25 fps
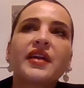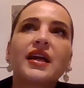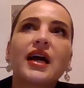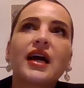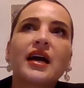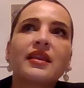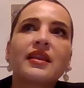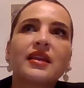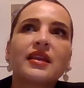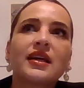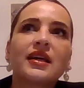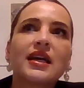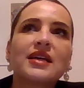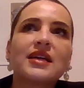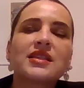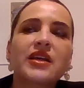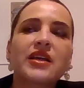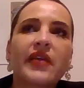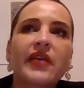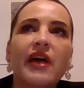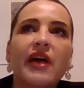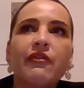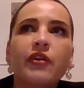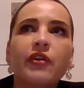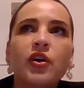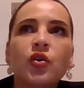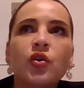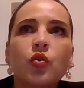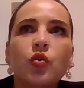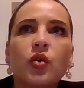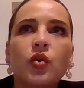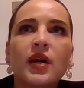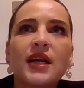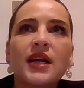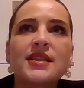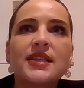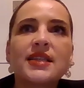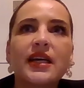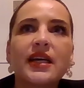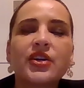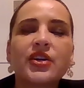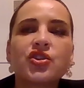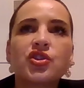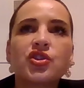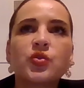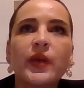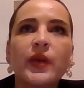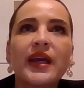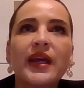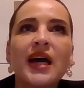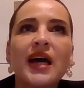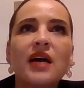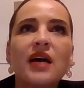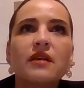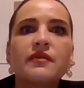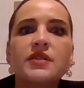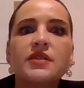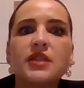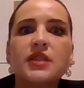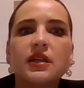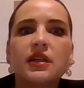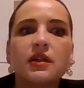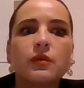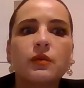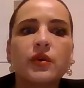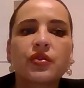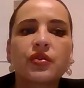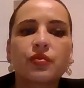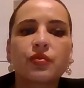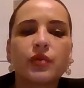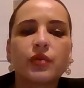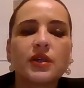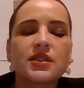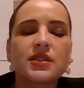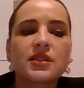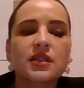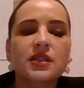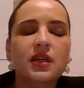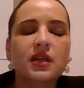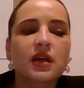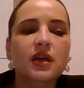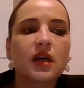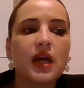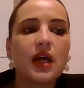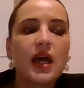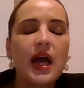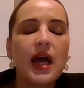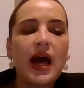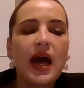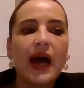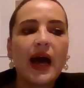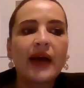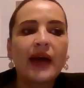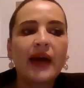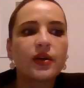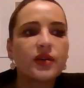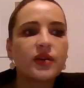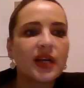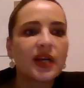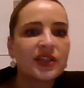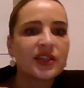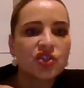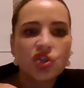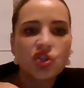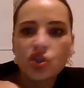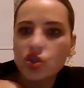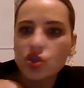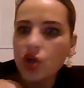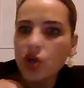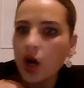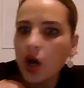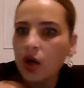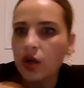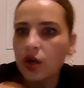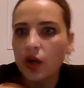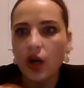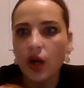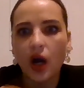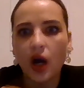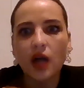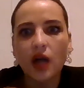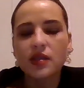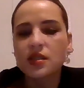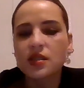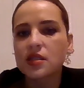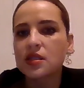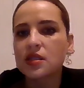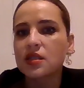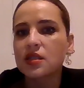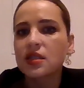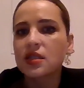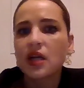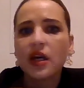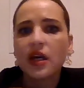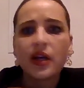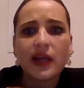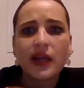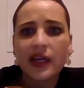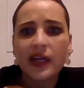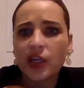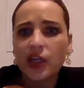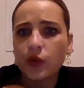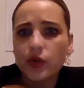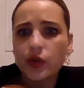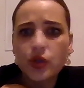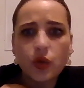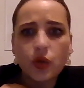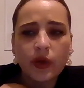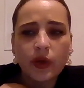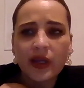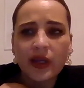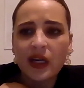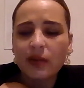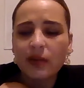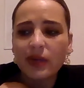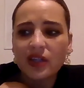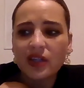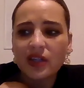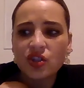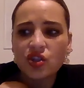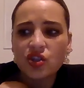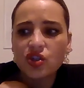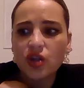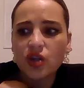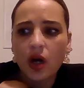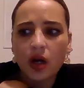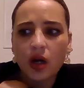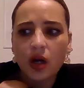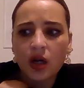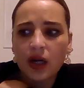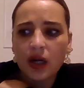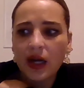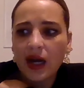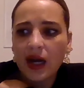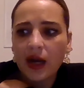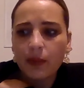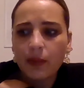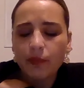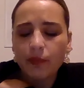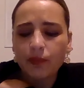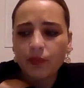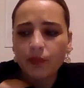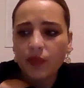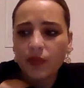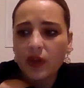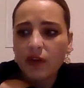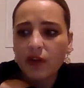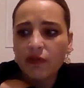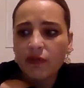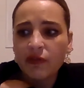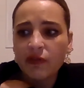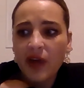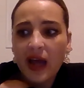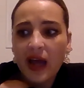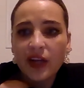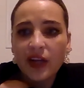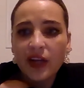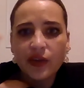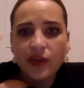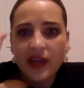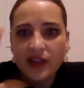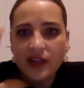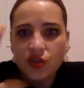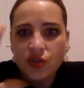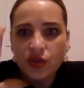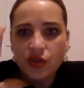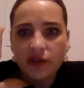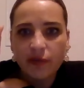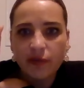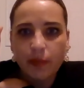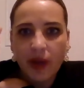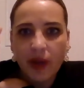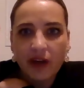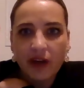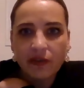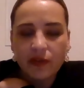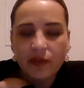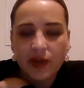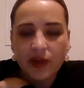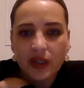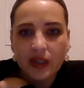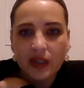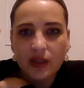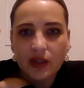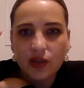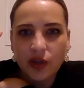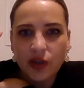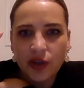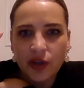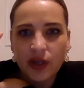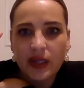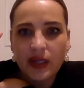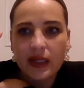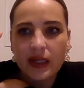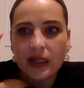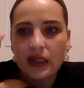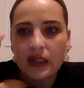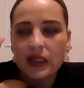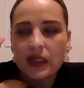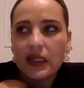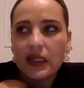think as South African organizations, we kind of deal with risk and stock loss. Like you were talking about stock value, that sort of buffer earlier.